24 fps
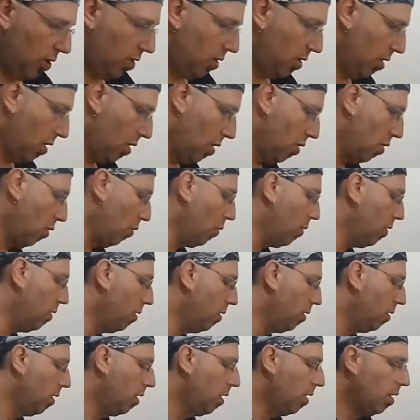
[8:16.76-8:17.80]
So,
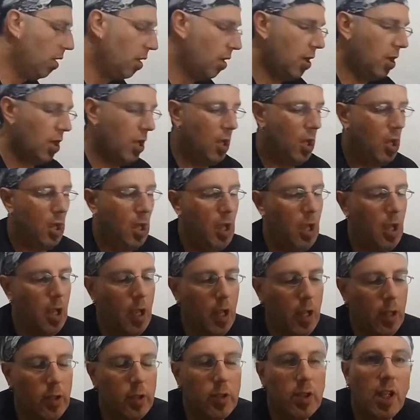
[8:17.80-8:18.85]

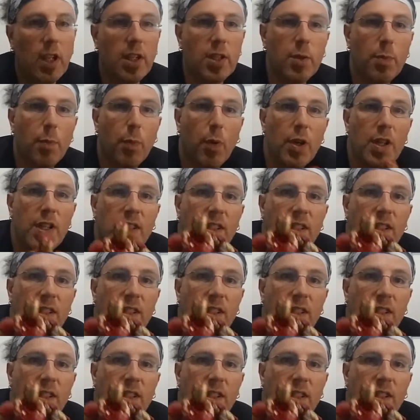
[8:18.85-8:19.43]
looks like it's a pretty